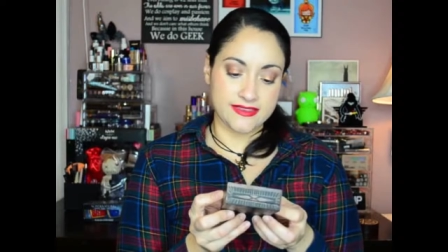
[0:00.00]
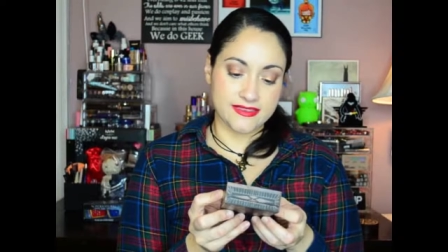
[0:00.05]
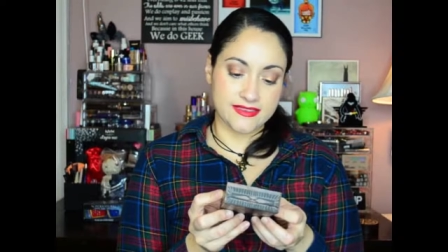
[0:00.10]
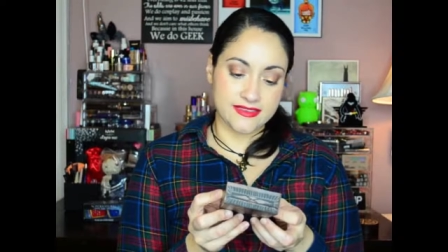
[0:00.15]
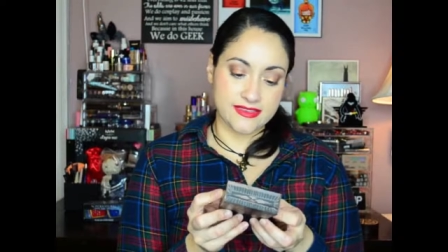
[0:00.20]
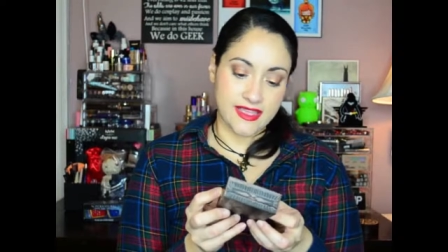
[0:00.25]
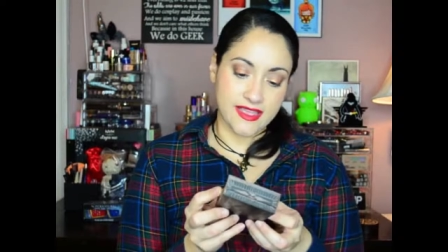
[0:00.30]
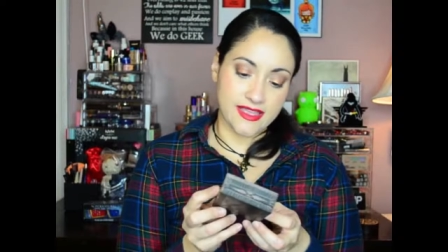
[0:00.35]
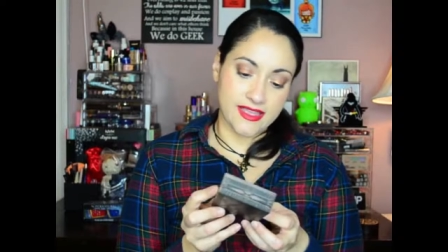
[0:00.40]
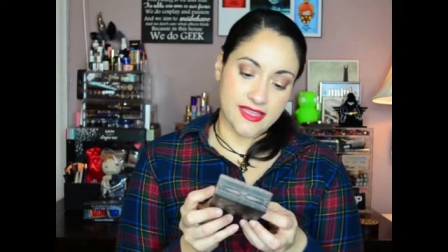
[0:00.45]

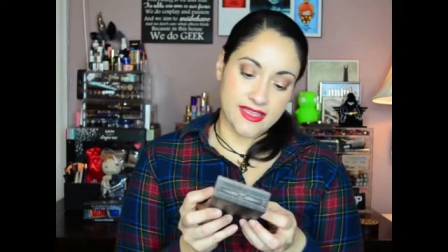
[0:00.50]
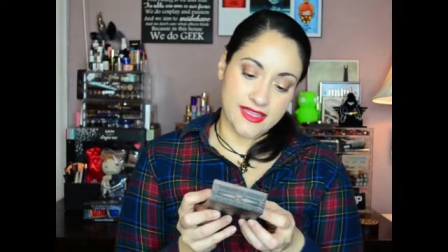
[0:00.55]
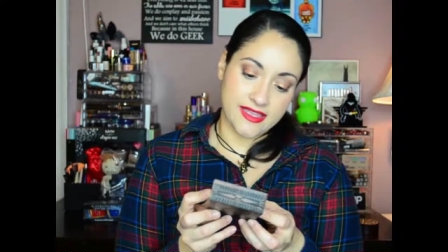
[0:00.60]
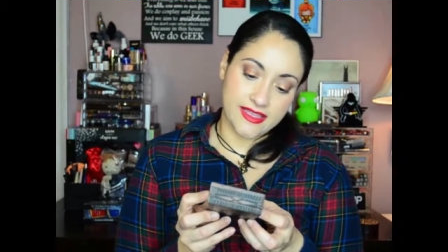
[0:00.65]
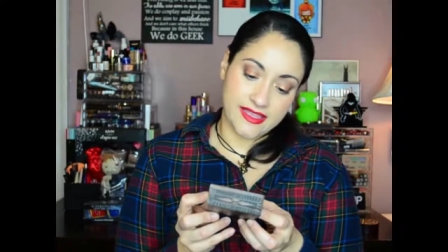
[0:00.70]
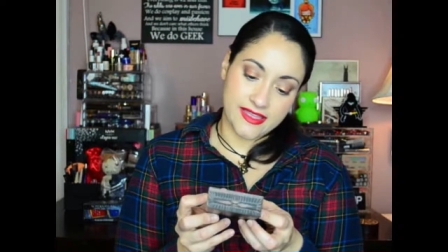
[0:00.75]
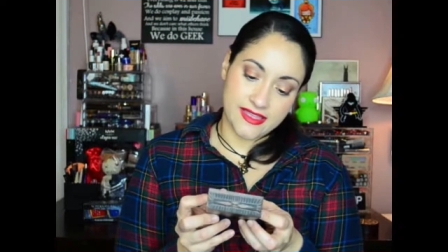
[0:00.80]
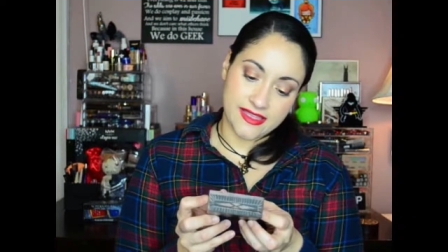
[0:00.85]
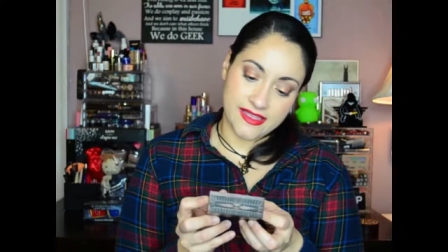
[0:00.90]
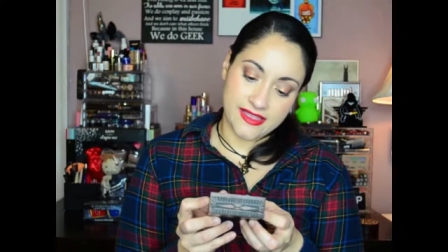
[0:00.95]

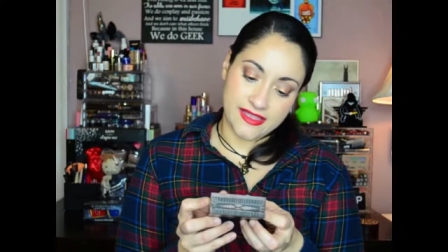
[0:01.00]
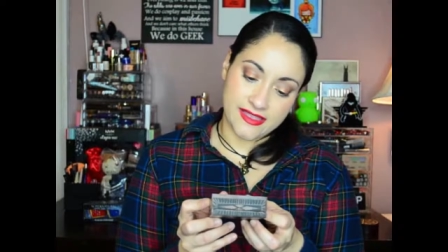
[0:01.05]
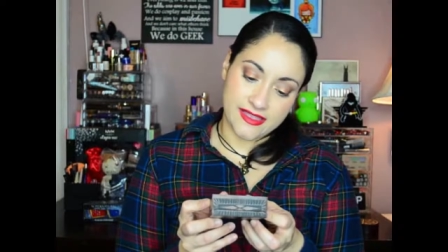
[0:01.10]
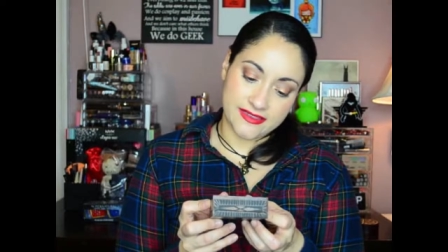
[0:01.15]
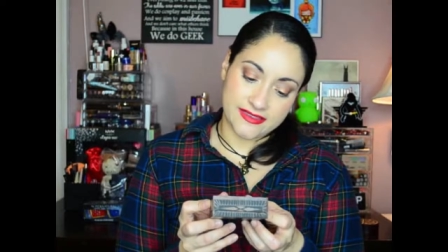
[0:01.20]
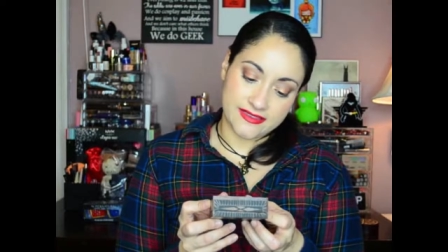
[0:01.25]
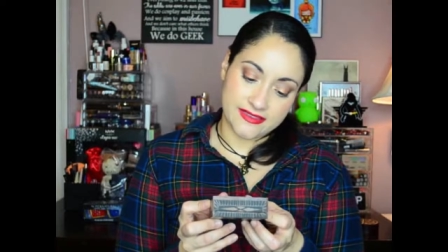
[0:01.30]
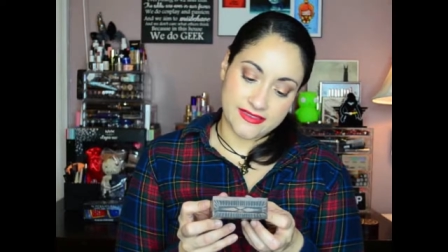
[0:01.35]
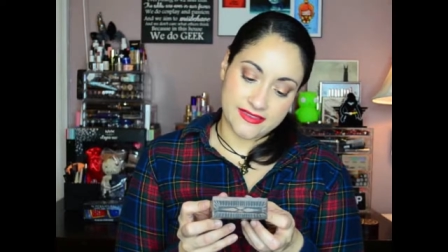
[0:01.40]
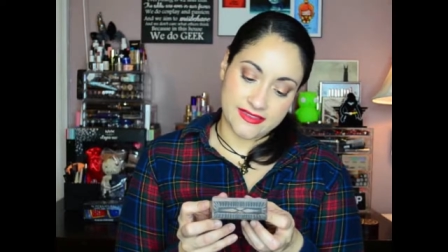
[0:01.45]

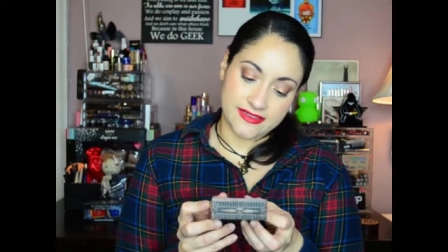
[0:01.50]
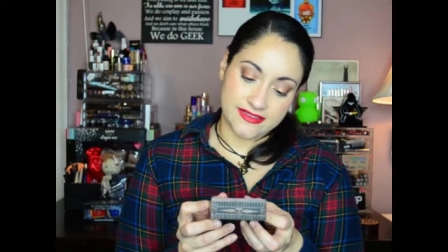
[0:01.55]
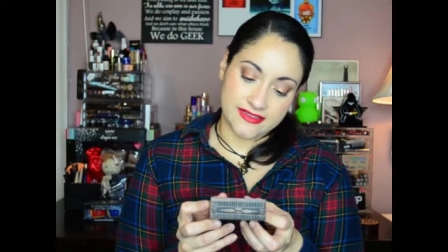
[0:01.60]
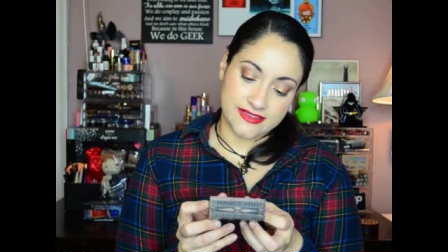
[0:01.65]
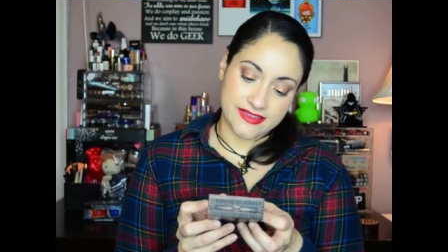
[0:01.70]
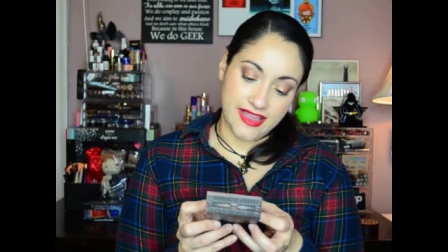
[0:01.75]
Says it's